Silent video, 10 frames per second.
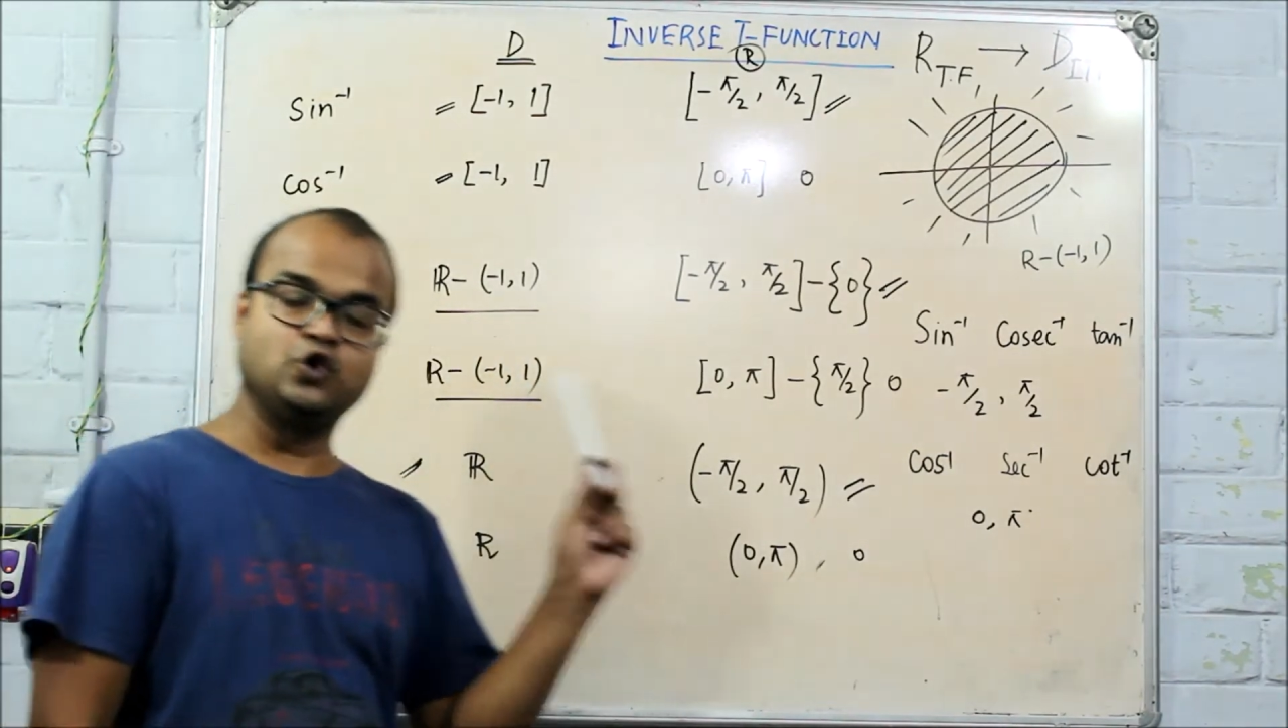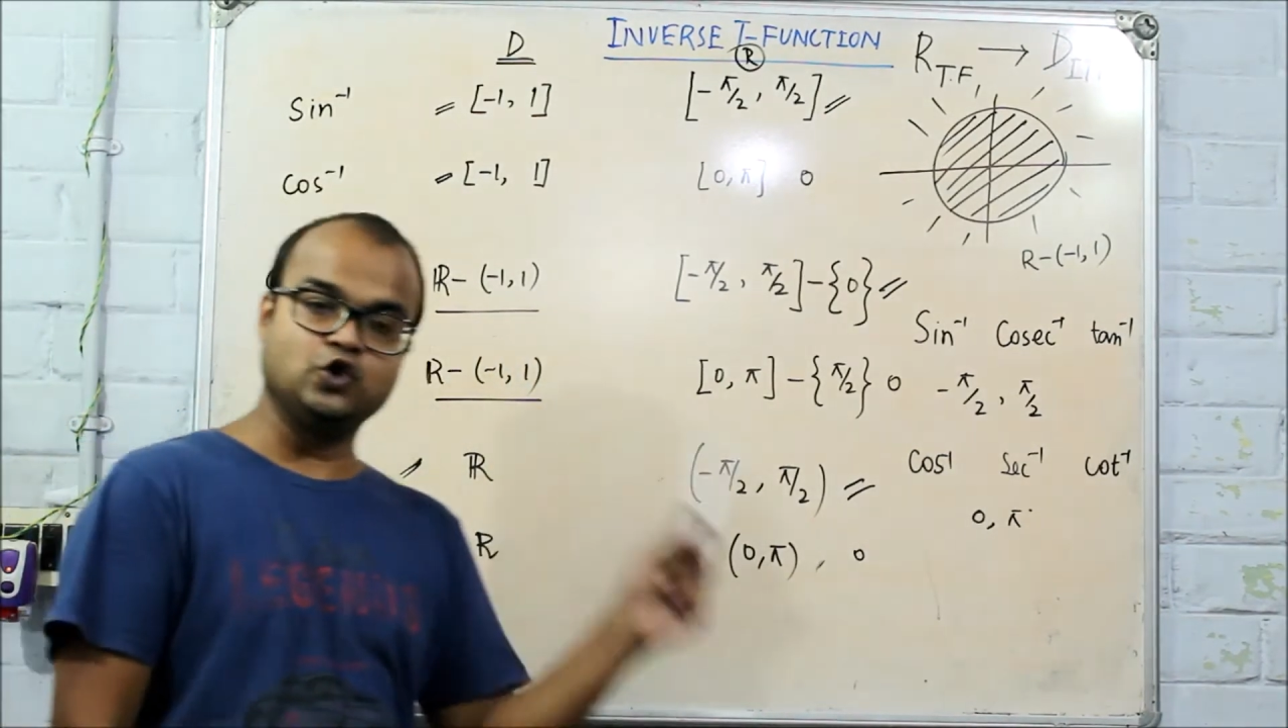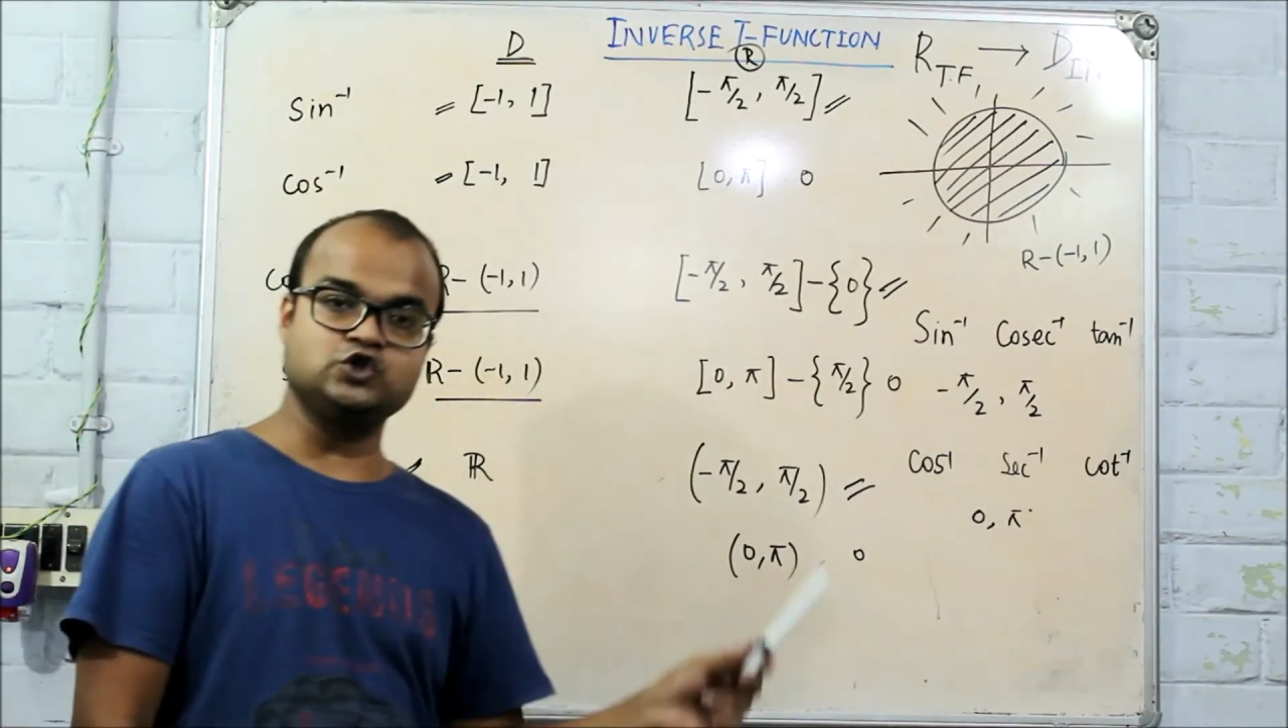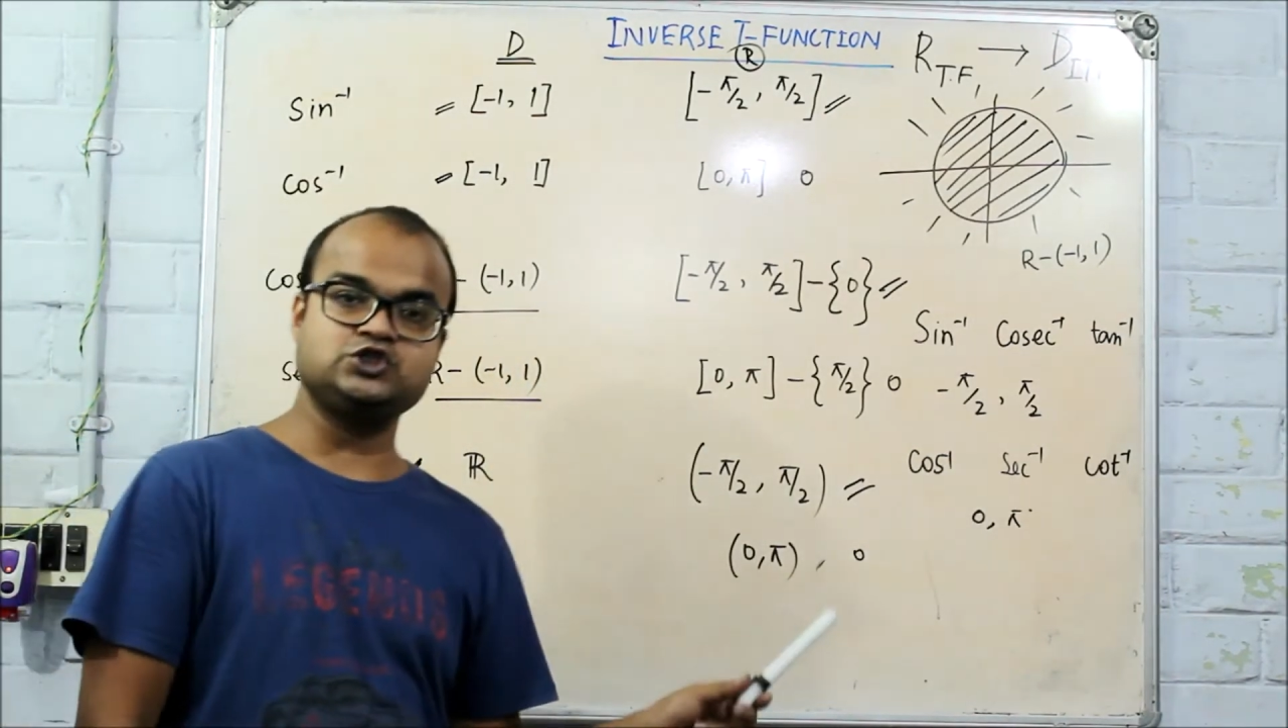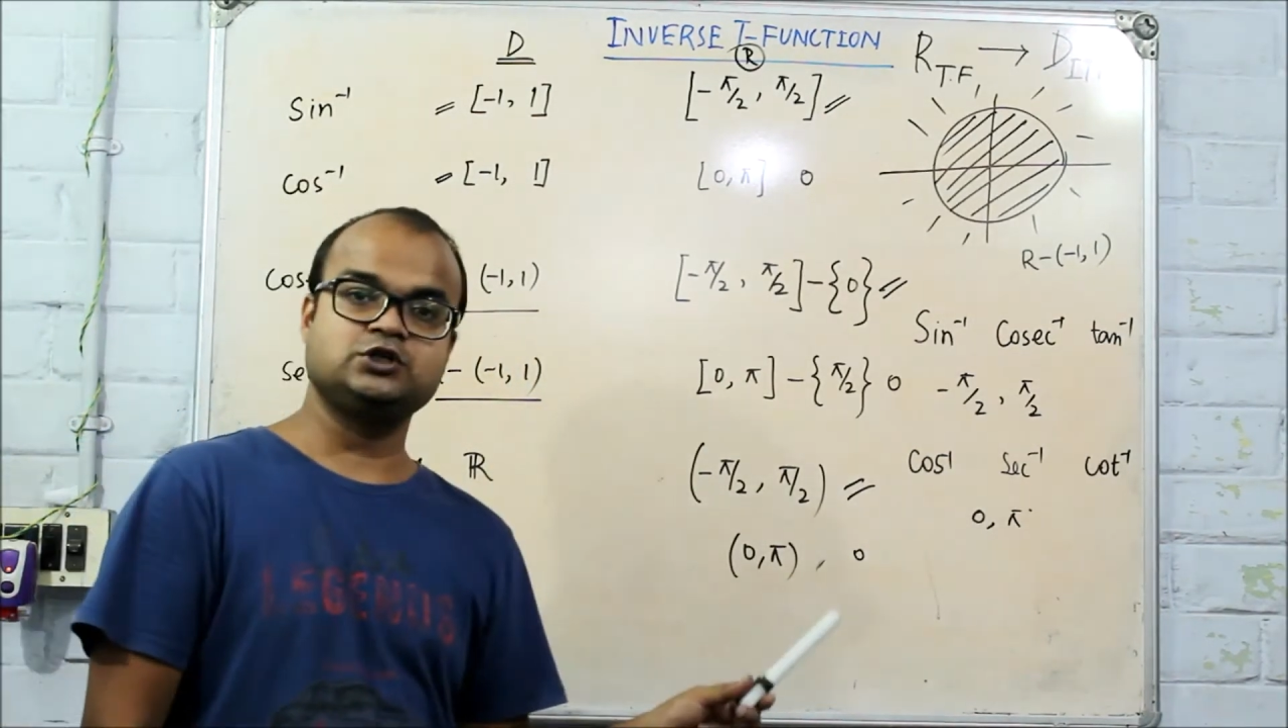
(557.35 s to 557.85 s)

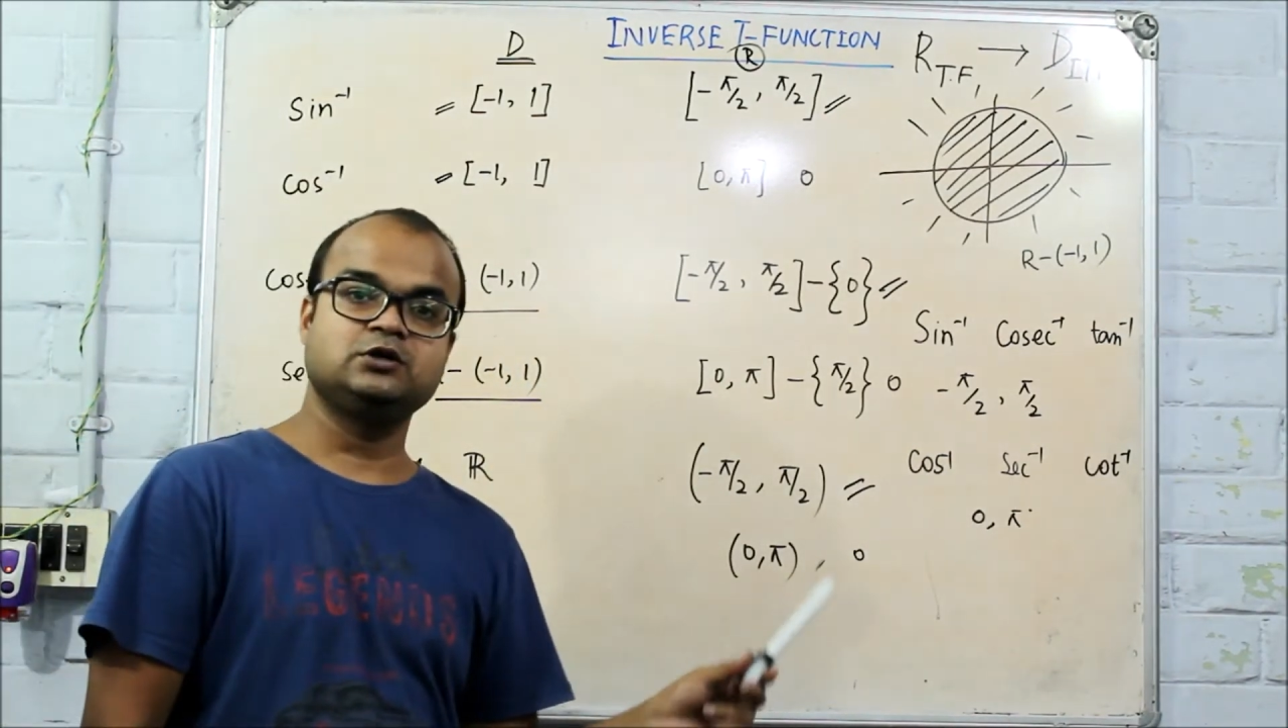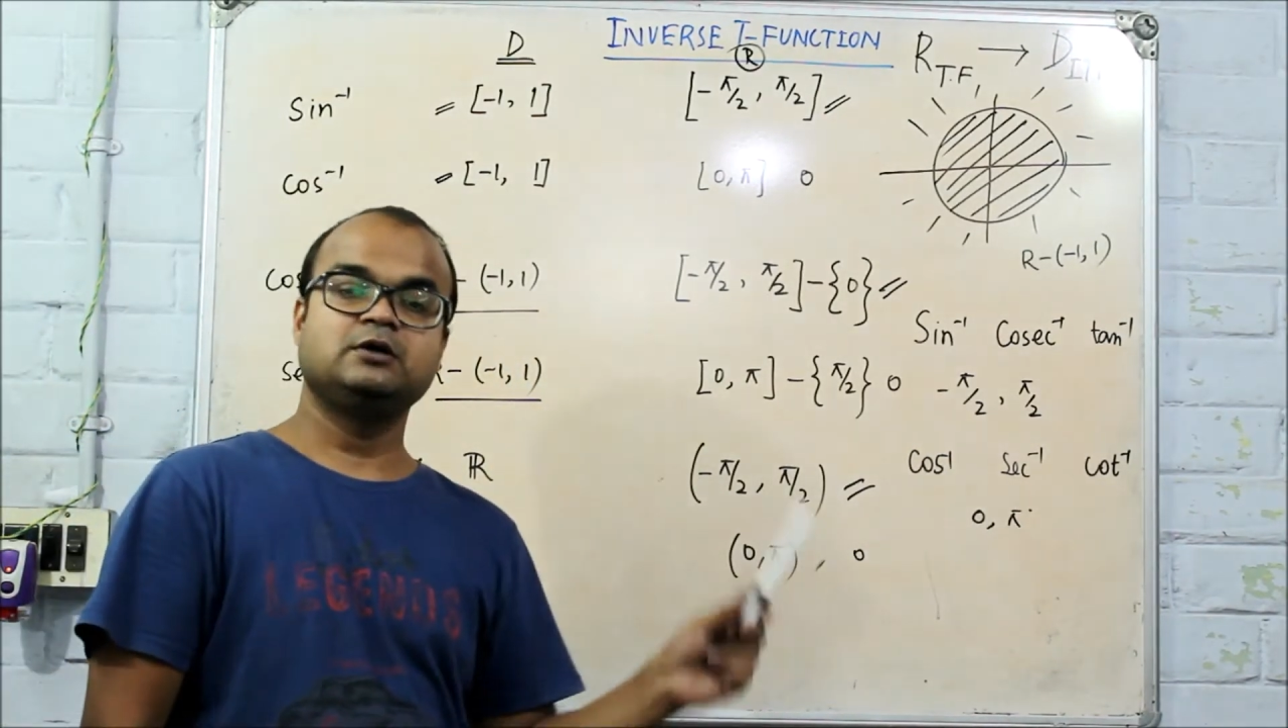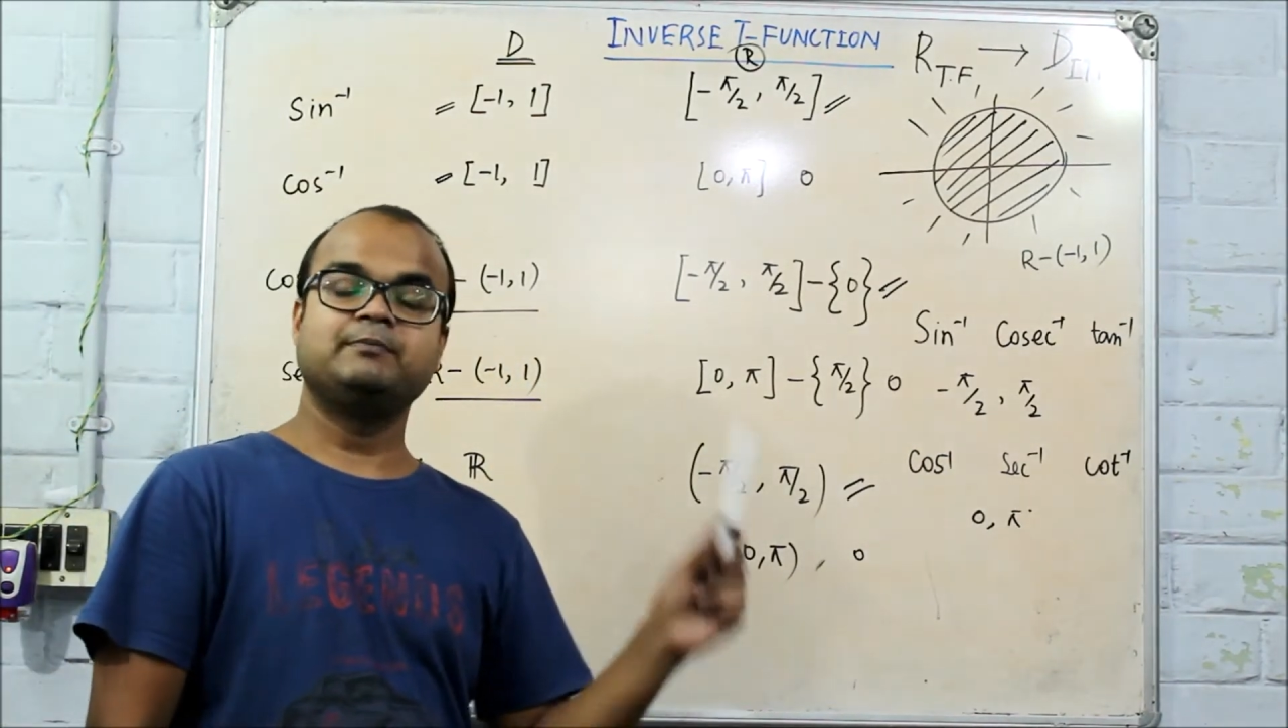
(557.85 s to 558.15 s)
closed,